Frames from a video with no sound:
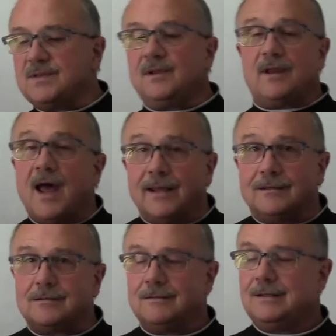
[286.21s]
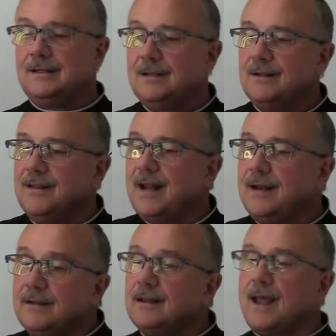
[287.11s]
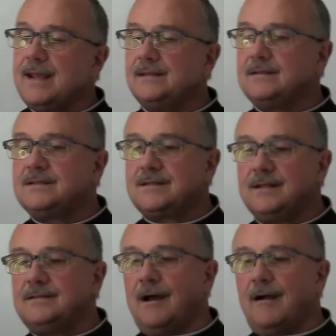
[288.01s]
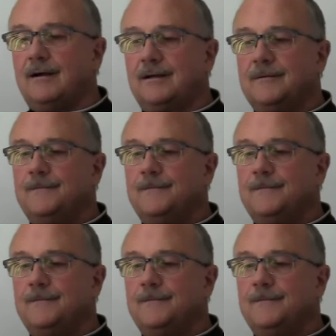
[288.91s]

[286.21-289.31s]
the light that enlightens the dark.